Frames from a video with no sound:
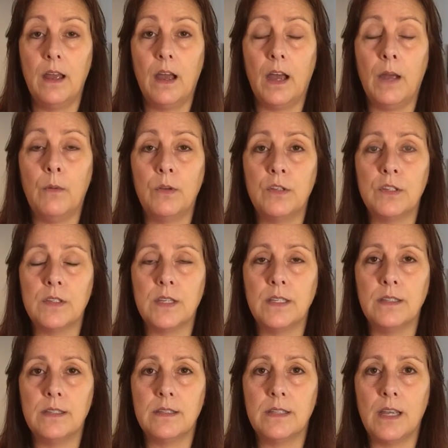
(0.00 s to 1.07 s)
I would just like
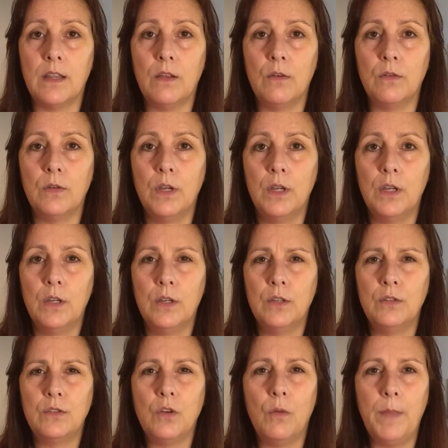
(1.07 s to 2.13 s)
to say, though,
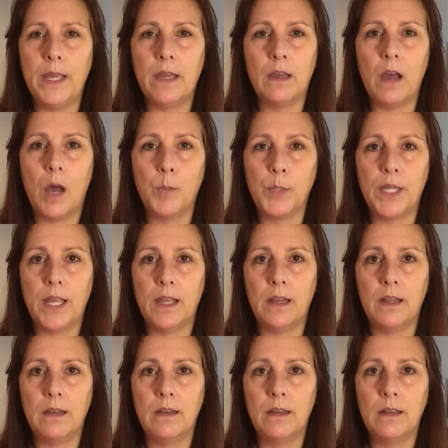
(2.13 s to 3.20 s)
don't make it
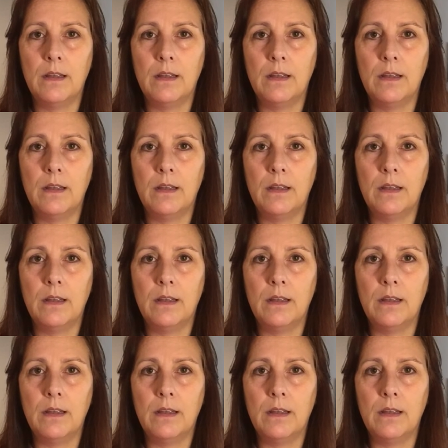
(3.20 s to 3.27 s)
complicated.